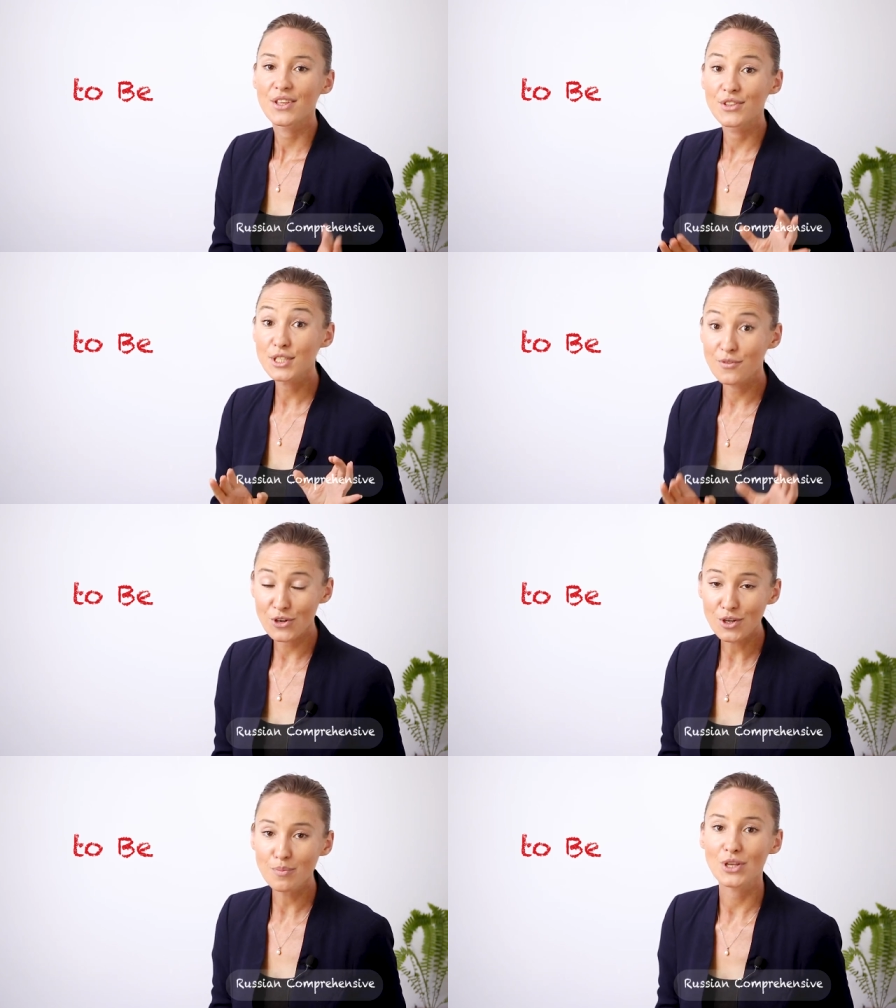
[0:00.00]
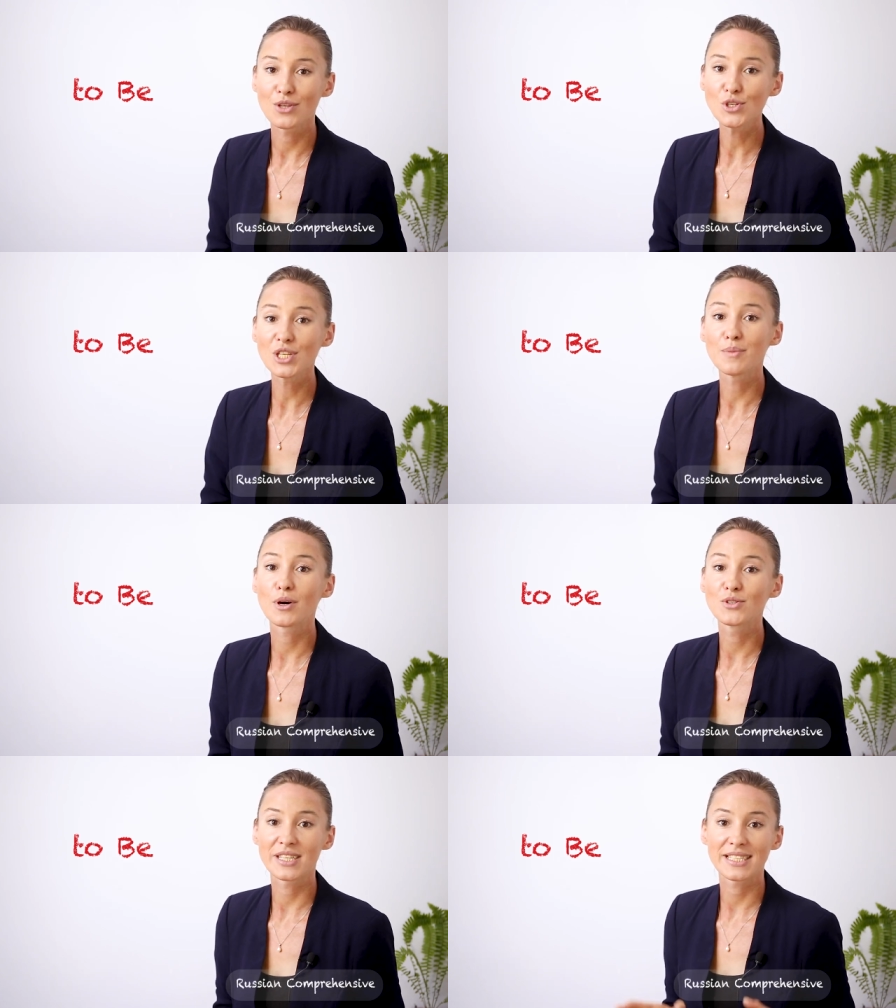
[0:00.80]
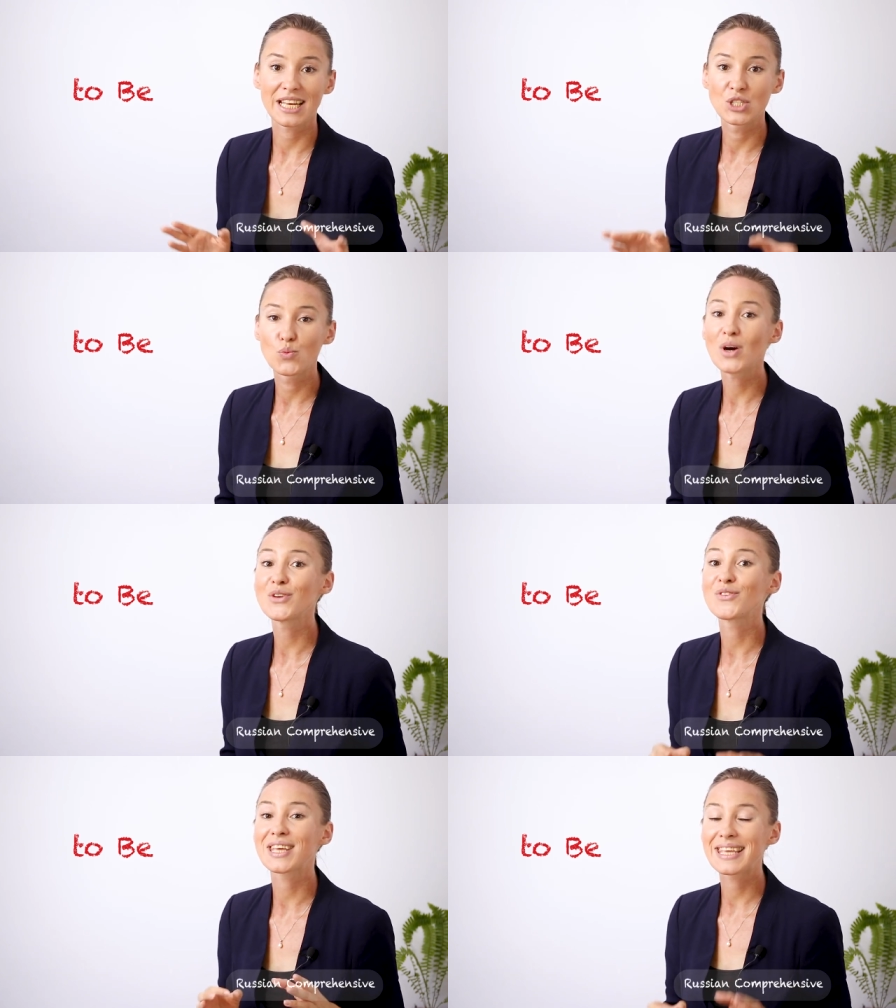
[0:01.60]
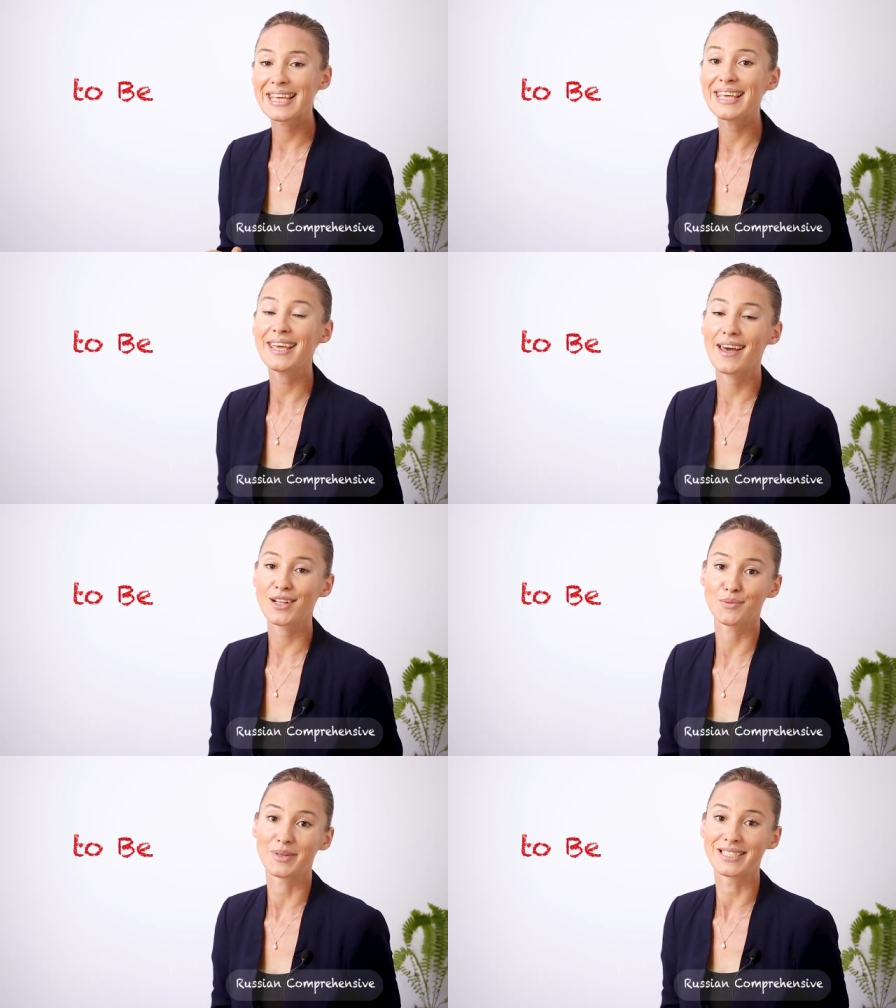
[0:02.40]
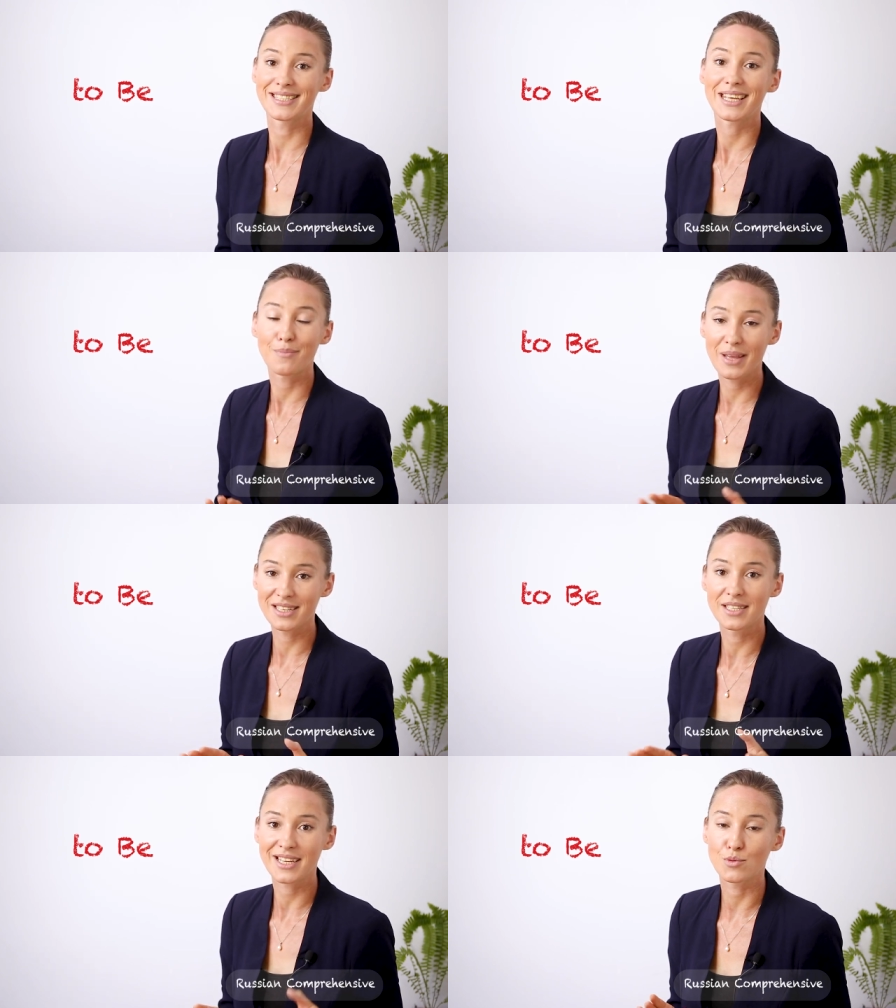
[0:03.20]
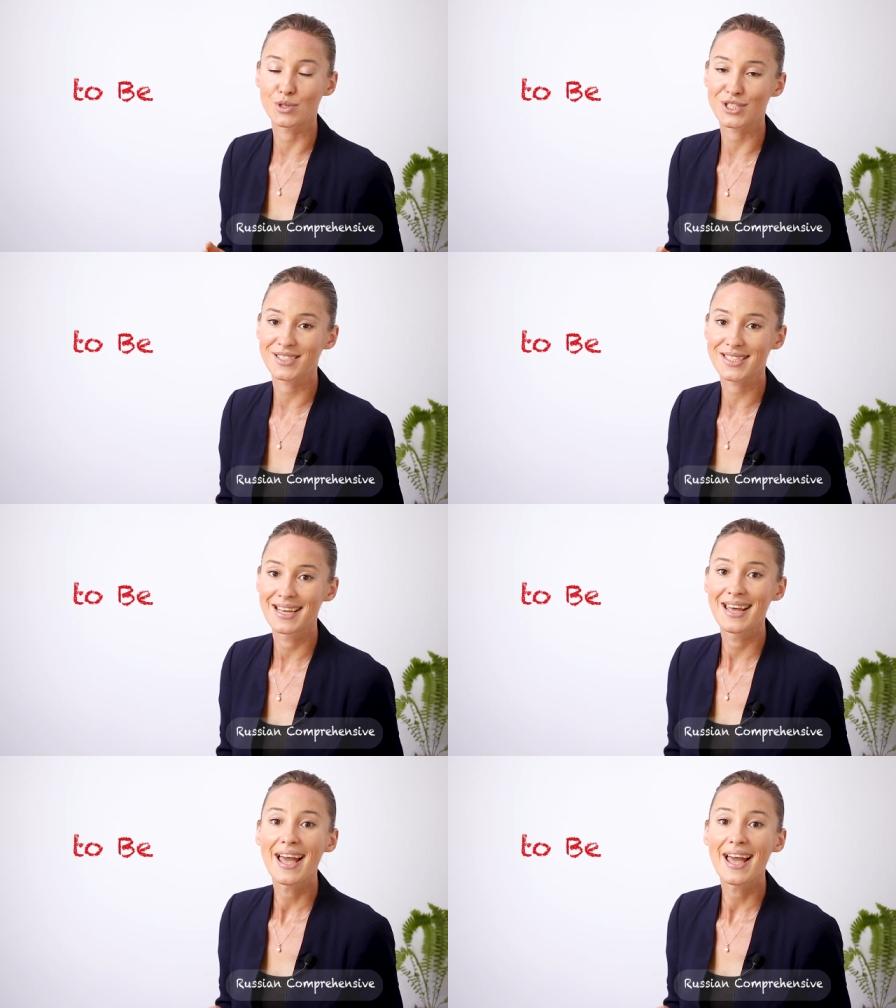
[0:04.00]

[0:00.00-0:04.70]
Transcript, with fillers: This verb usually poses as one of the key elements in many languages,